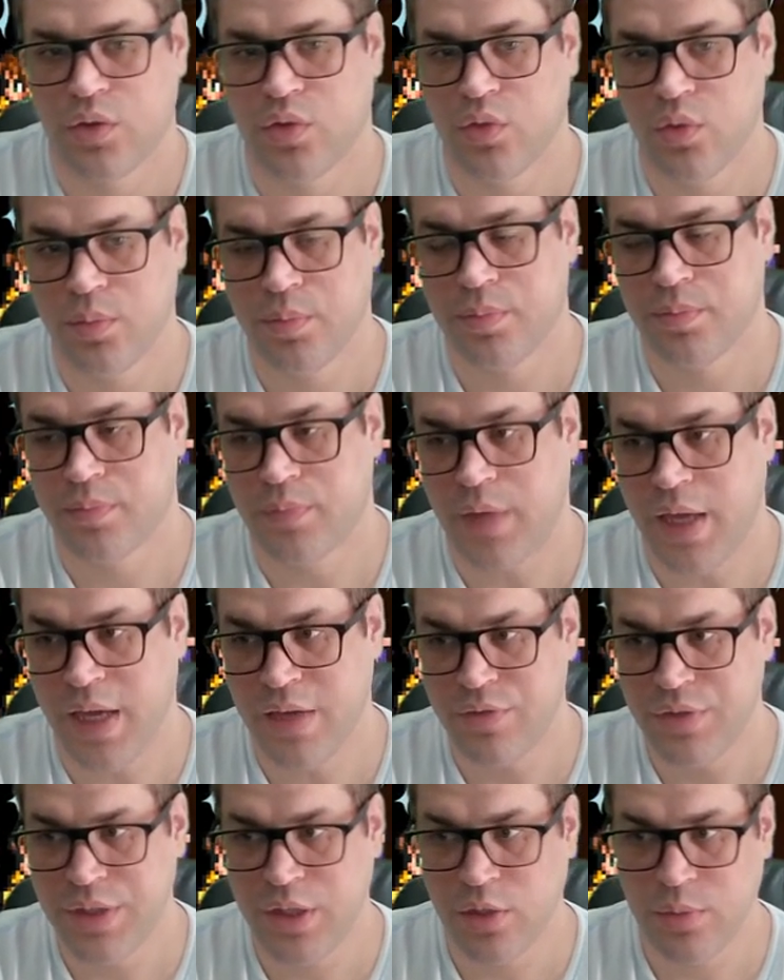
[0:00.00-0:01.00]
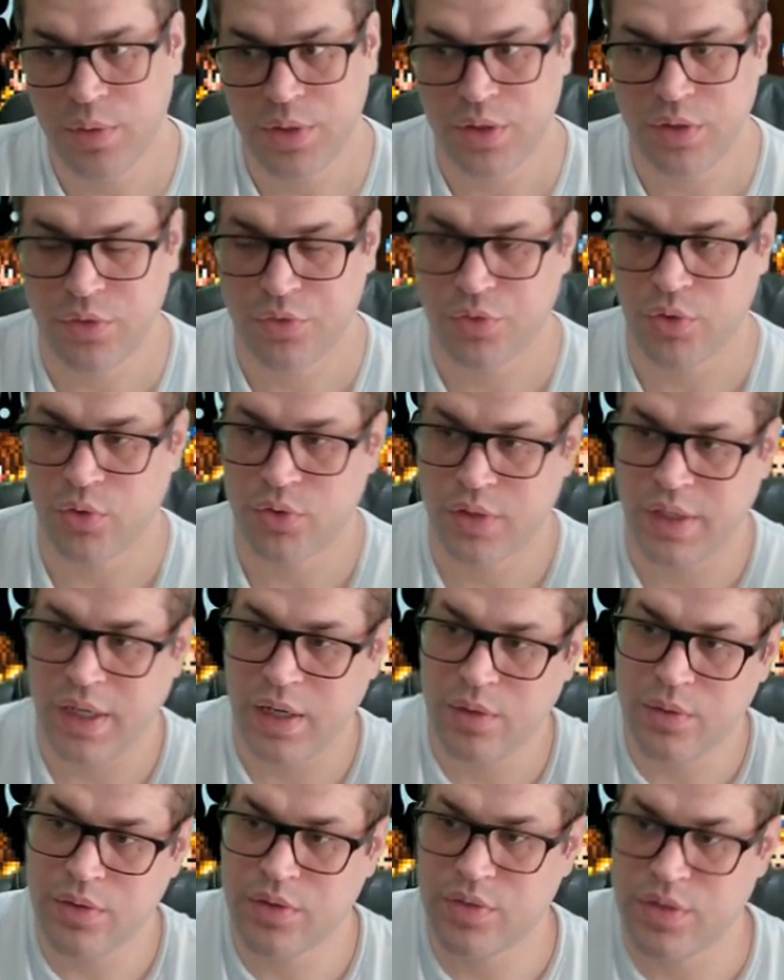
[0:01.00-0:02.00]
So having Albert in the front
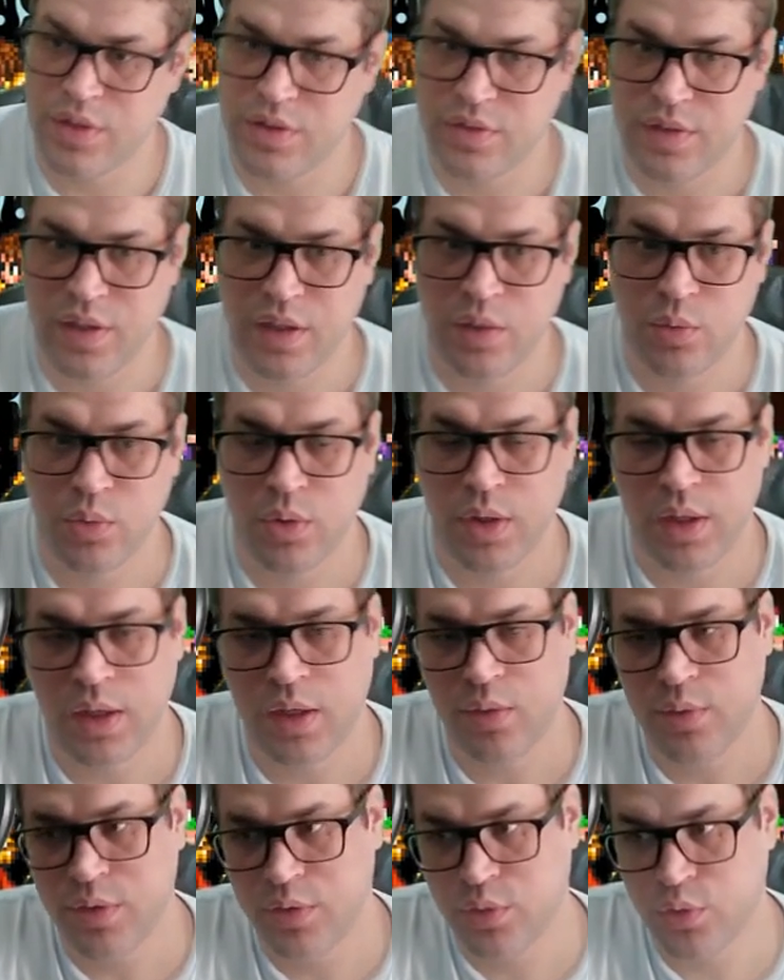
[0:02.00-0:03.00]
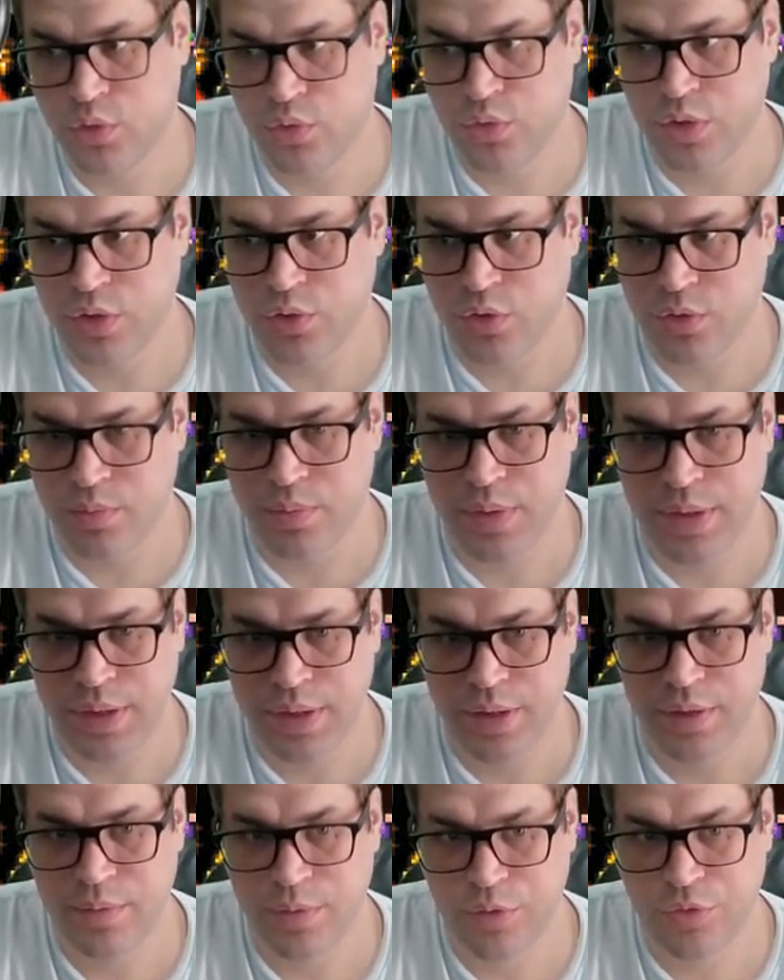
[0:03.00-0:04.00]
guarantees that he will always use Victor's
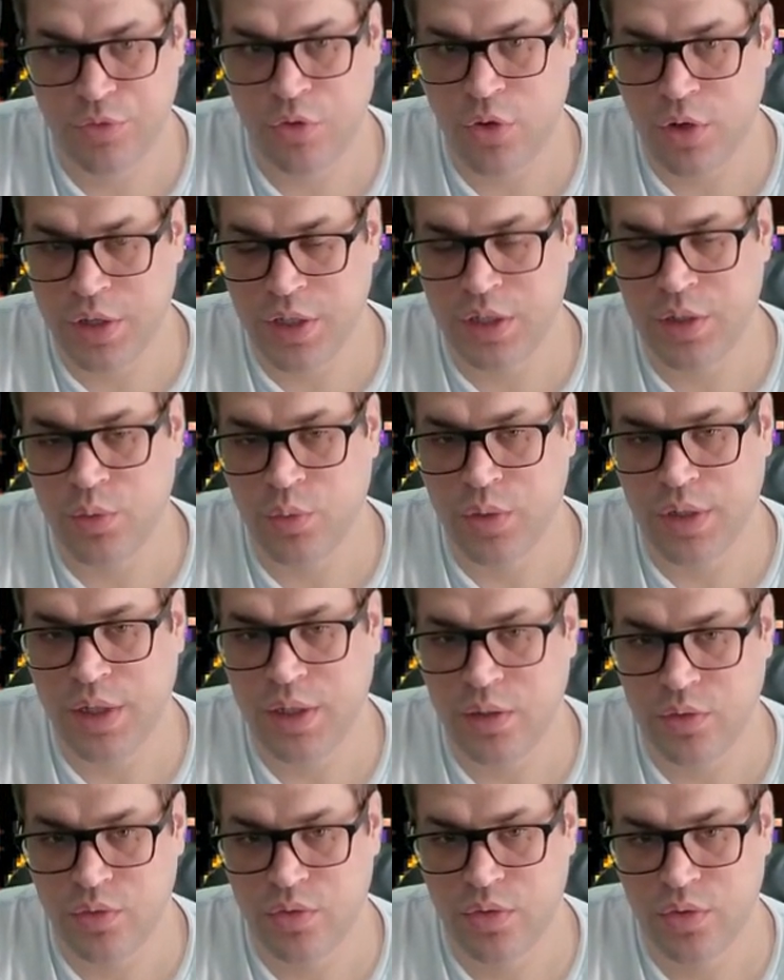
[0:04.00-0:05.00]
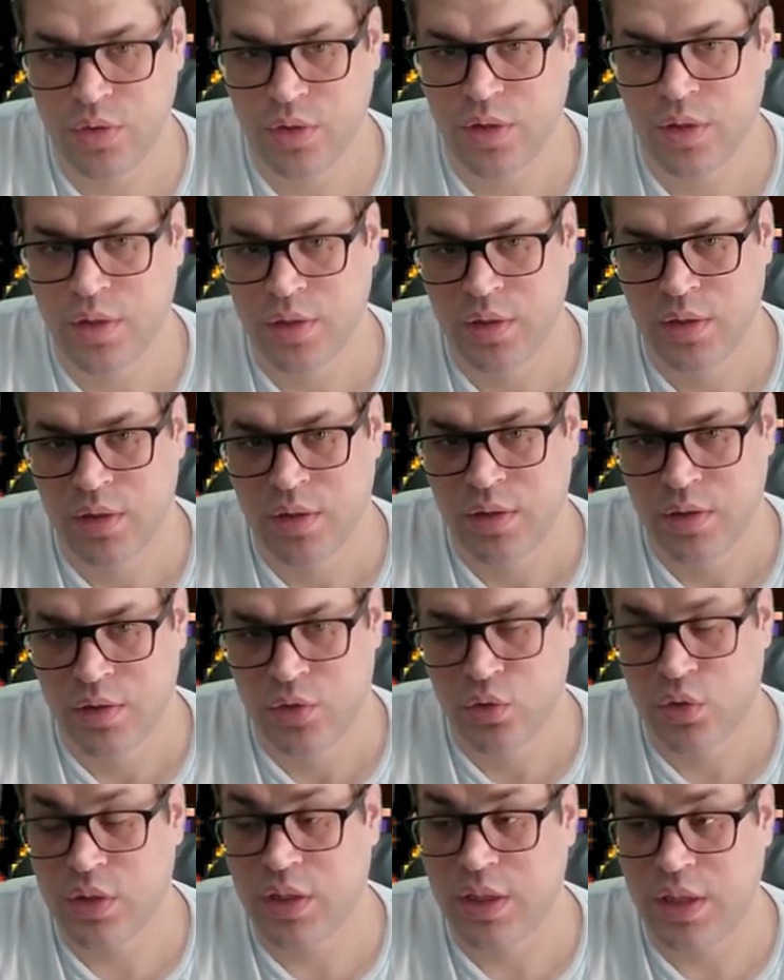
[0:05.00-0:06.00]
Blade before anyone else,
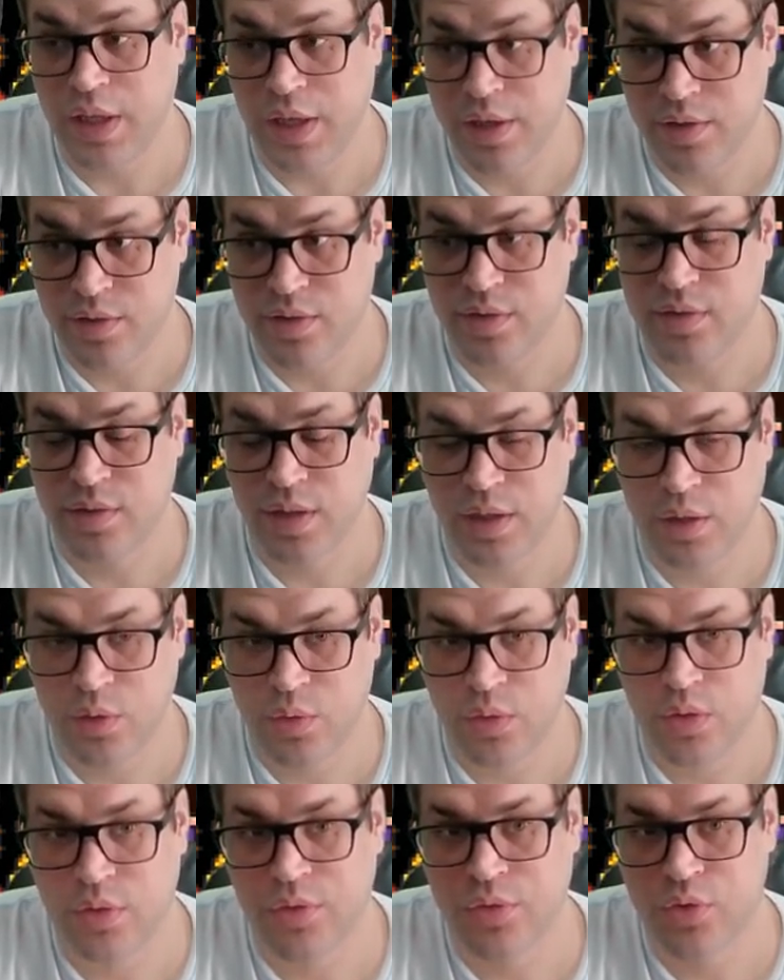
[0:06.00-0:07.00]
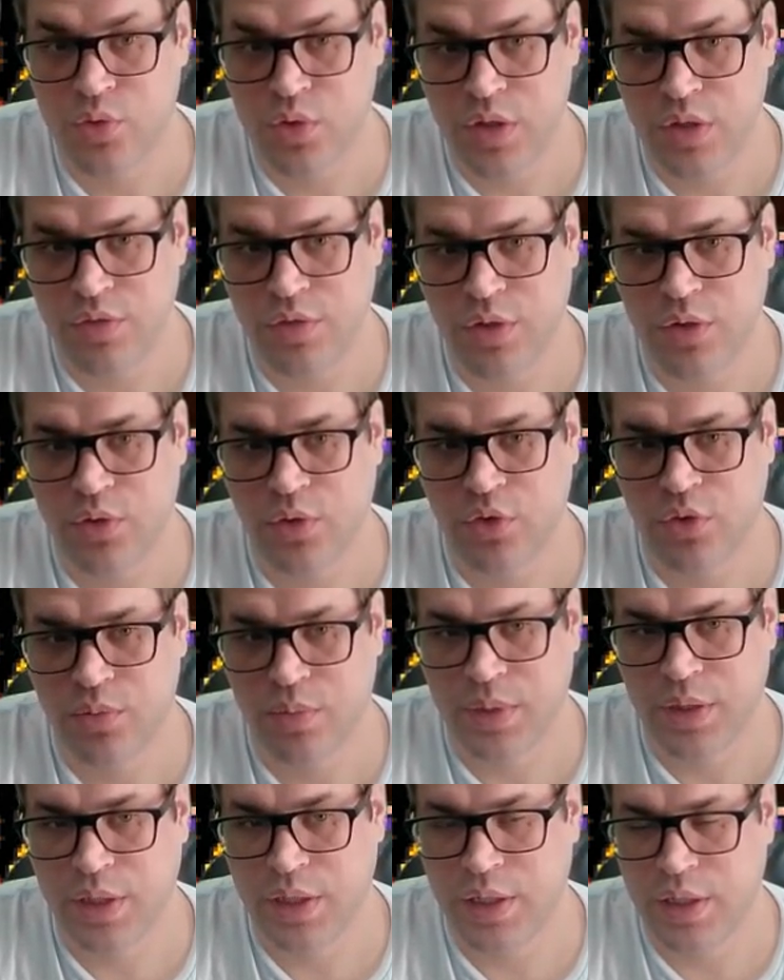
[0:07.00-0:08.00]
so that he has a cycle of 3 Victor's
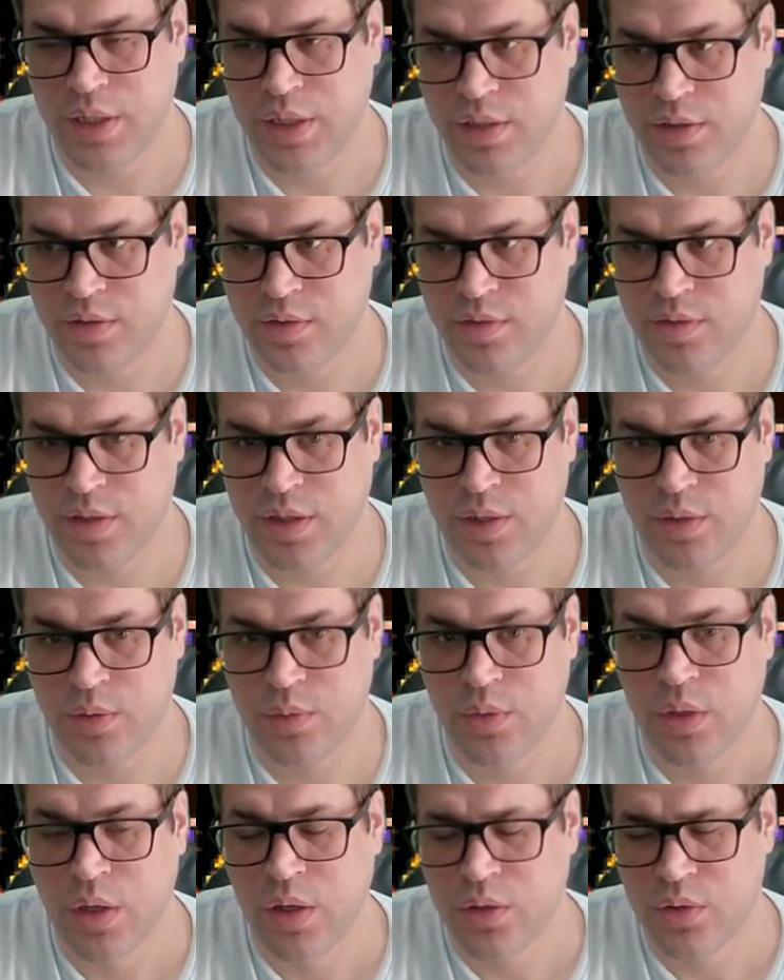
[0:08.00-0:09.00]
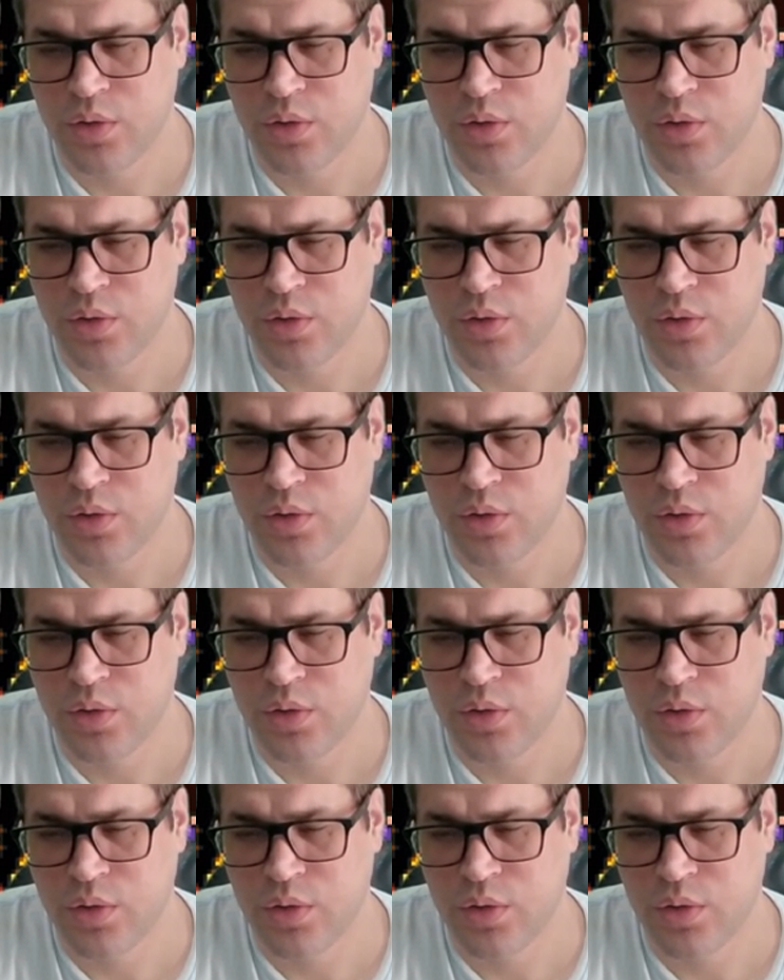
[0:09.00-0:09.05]
Blade in the cycle.